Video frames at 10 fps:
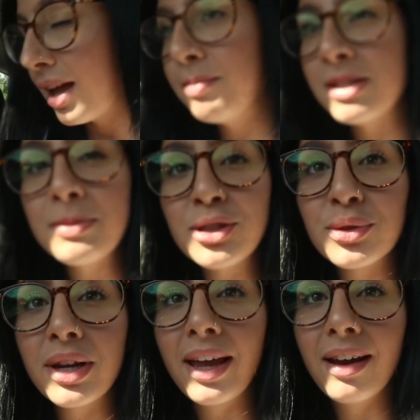I miss my
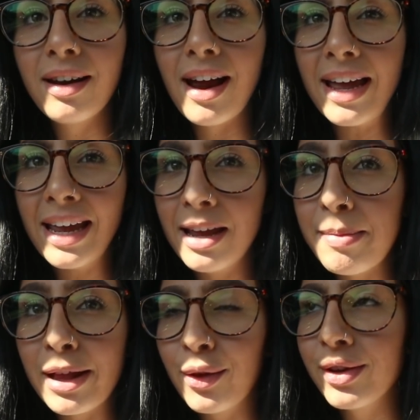short hair. I hate
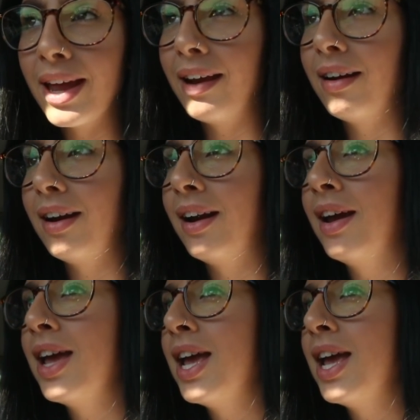my long hair.